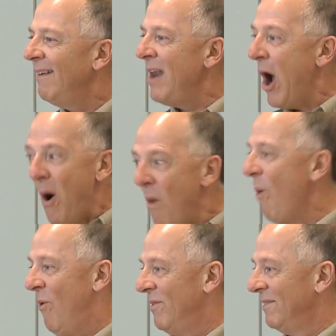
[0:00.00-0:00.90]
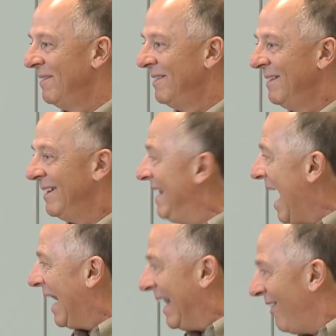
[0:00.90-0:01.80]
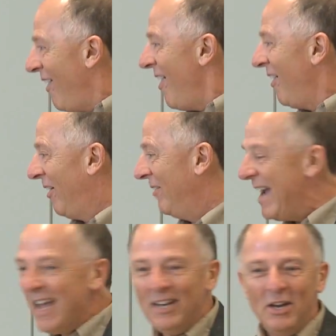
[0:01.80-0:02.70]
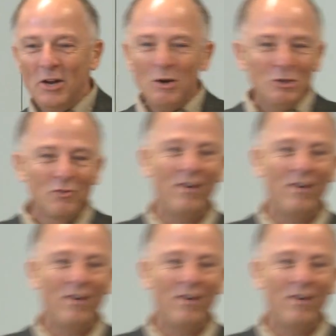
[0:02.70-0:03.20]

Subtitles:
No, not at all. They had huge